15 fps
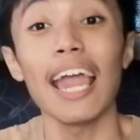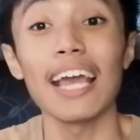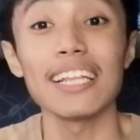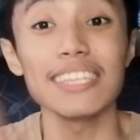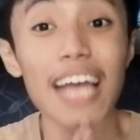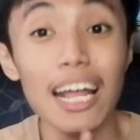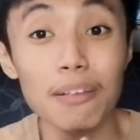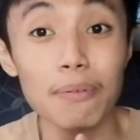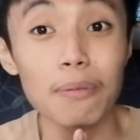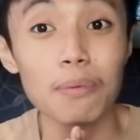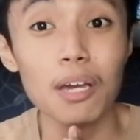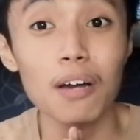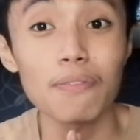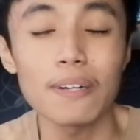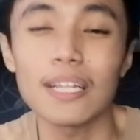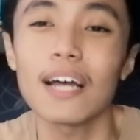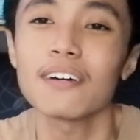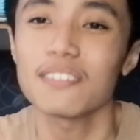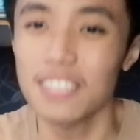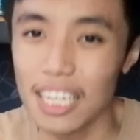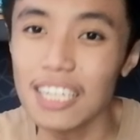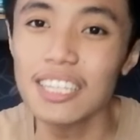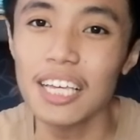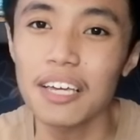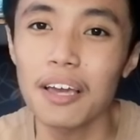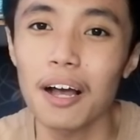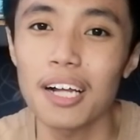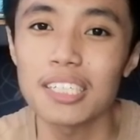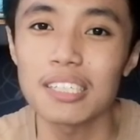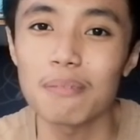And that will be all for now. Thank
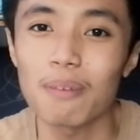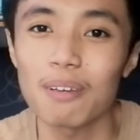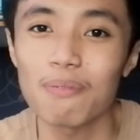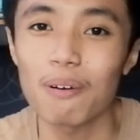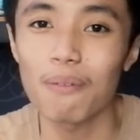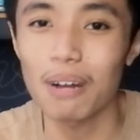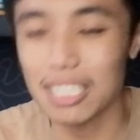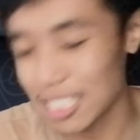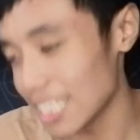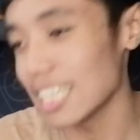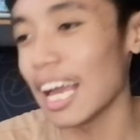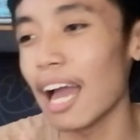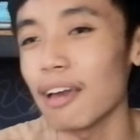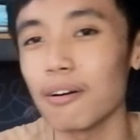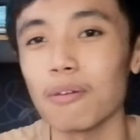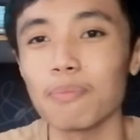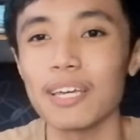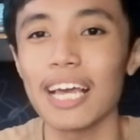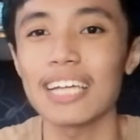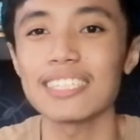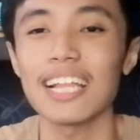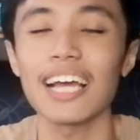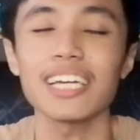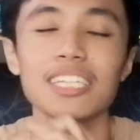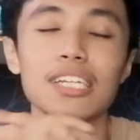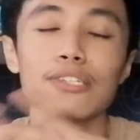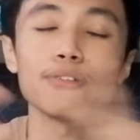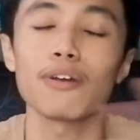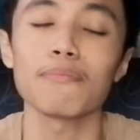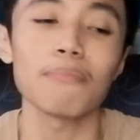you all so much for watching. I hope you guys liked and
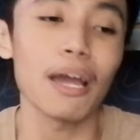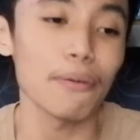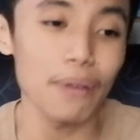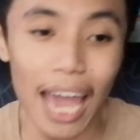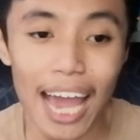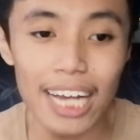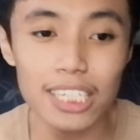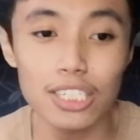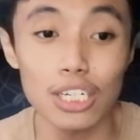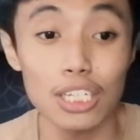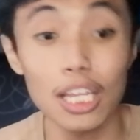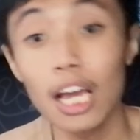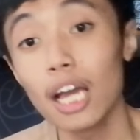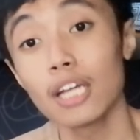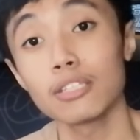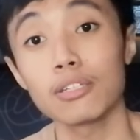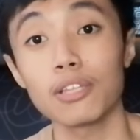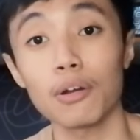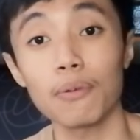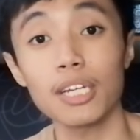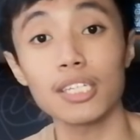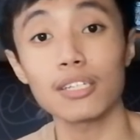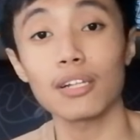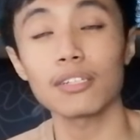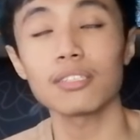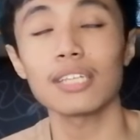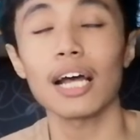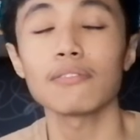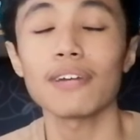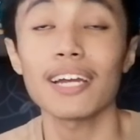enjoyed my reaction to the original
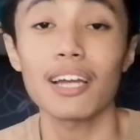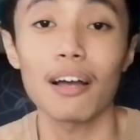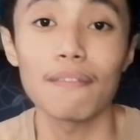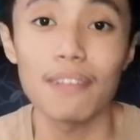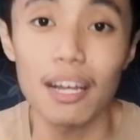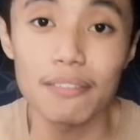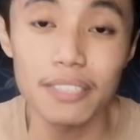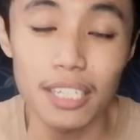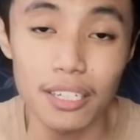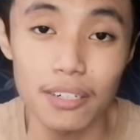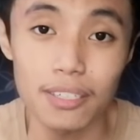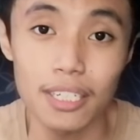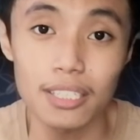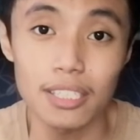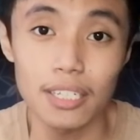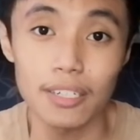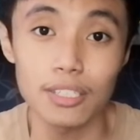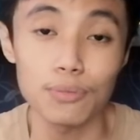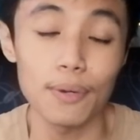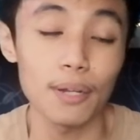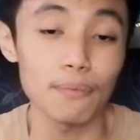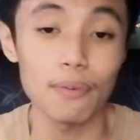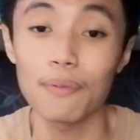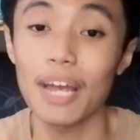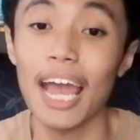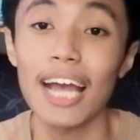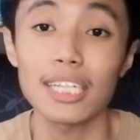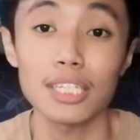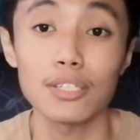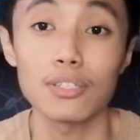soundtrack of Love Senior, the series, when we
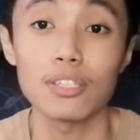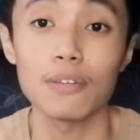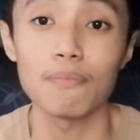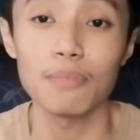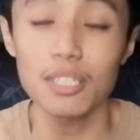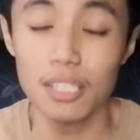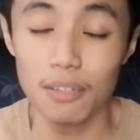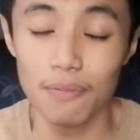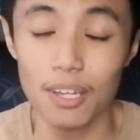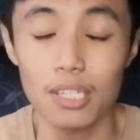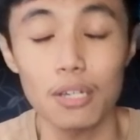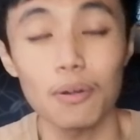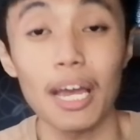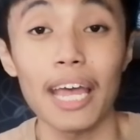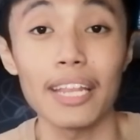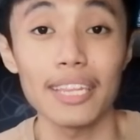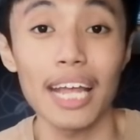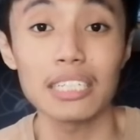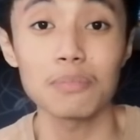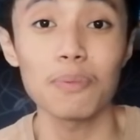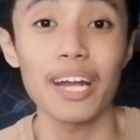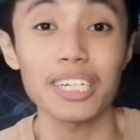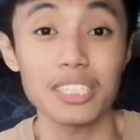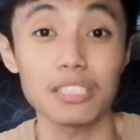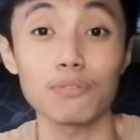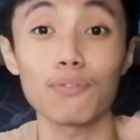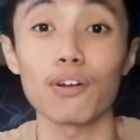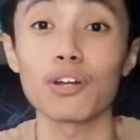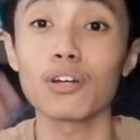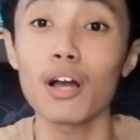reacted to the music video and dance
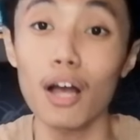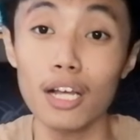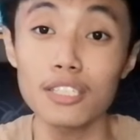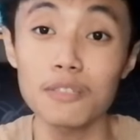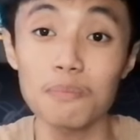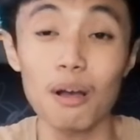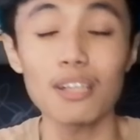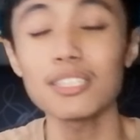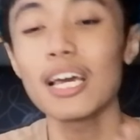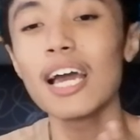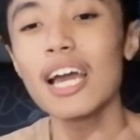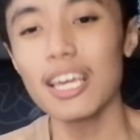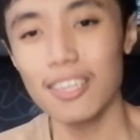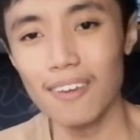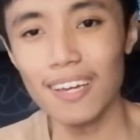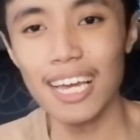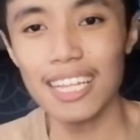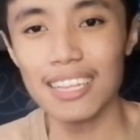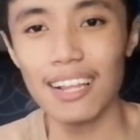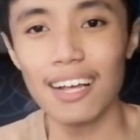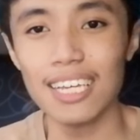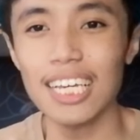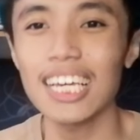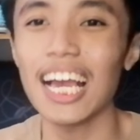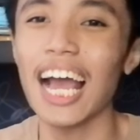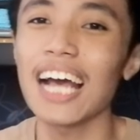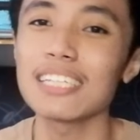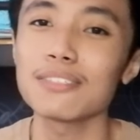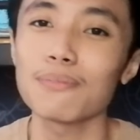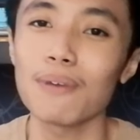practice for Cosmos, You Get Lucky,
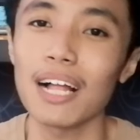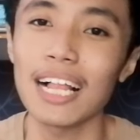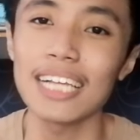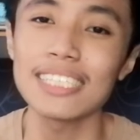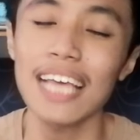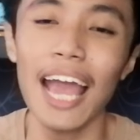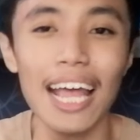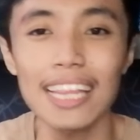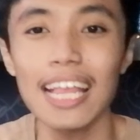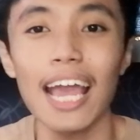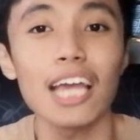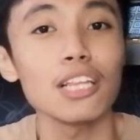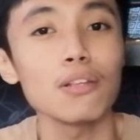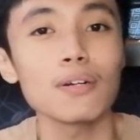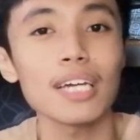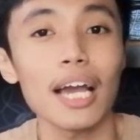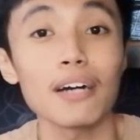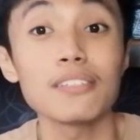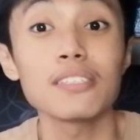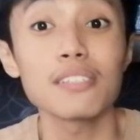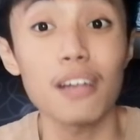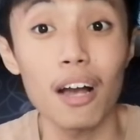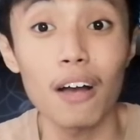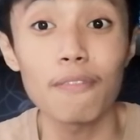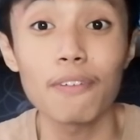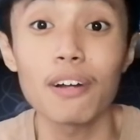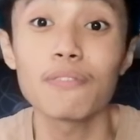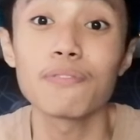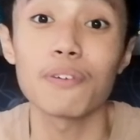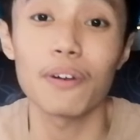as well as Anda and Lookkaw's
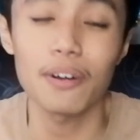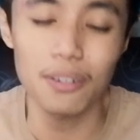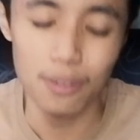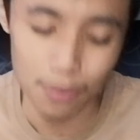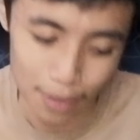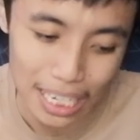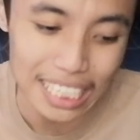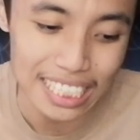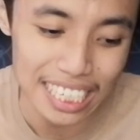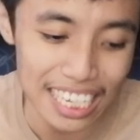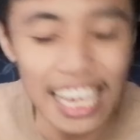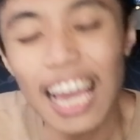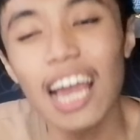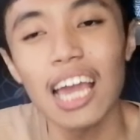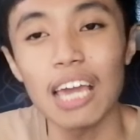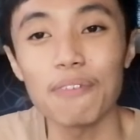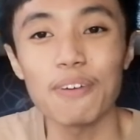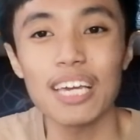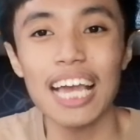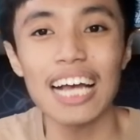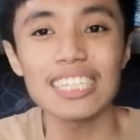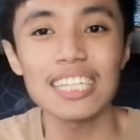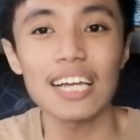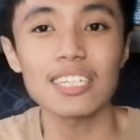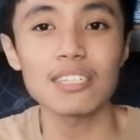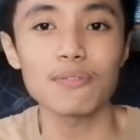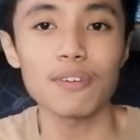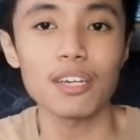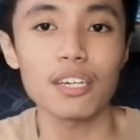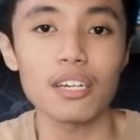cover for Crazy. If you guys like
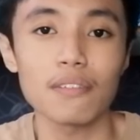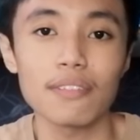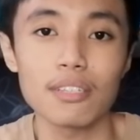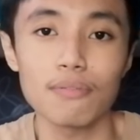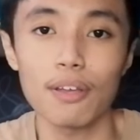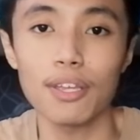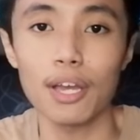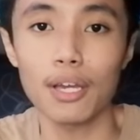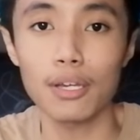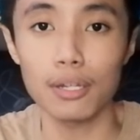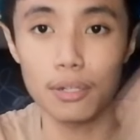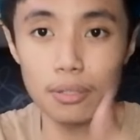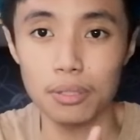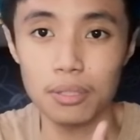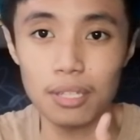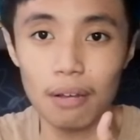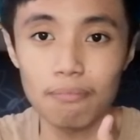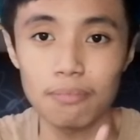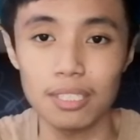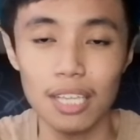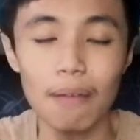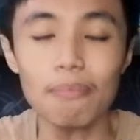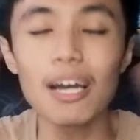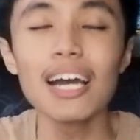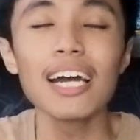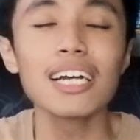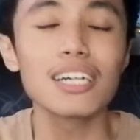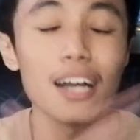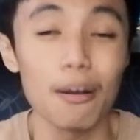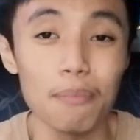this video, give this video a huge thumbs up.
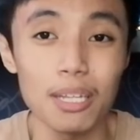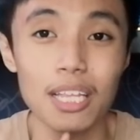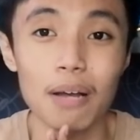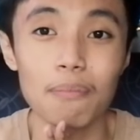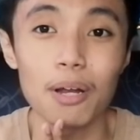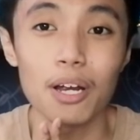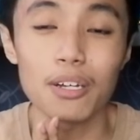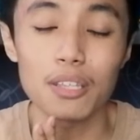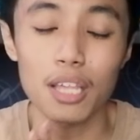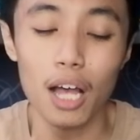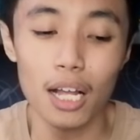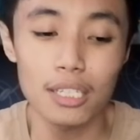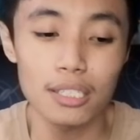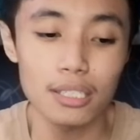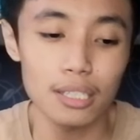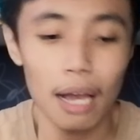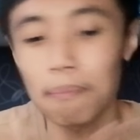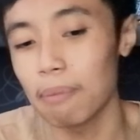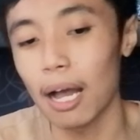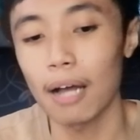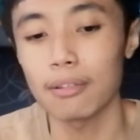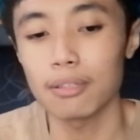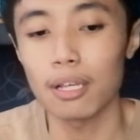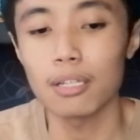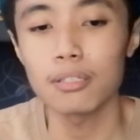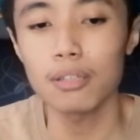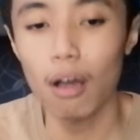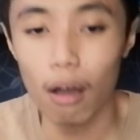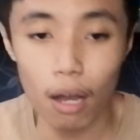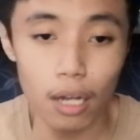Comment down below your thoughts about the
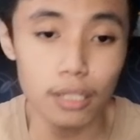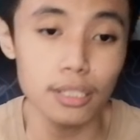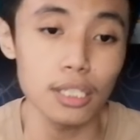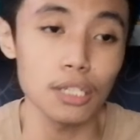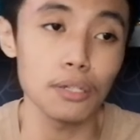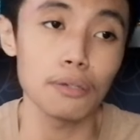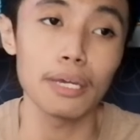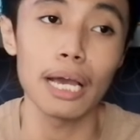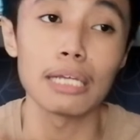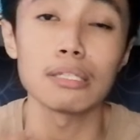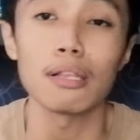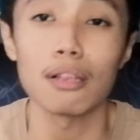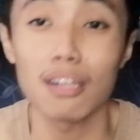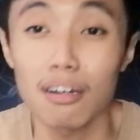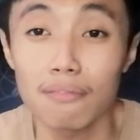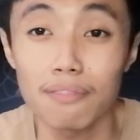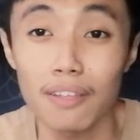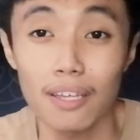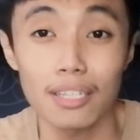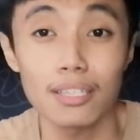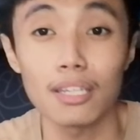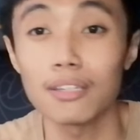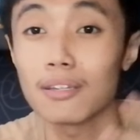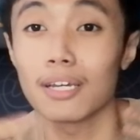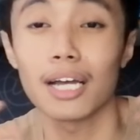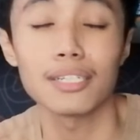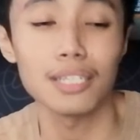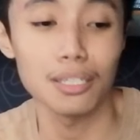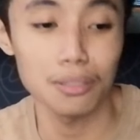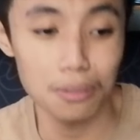songs. Did you guys love it? Did you
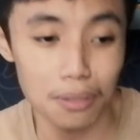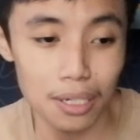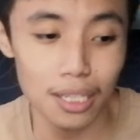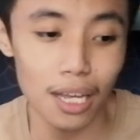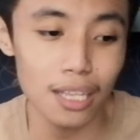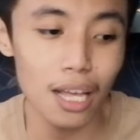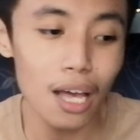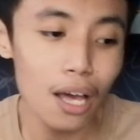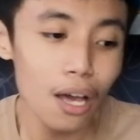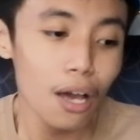guys enjoy it?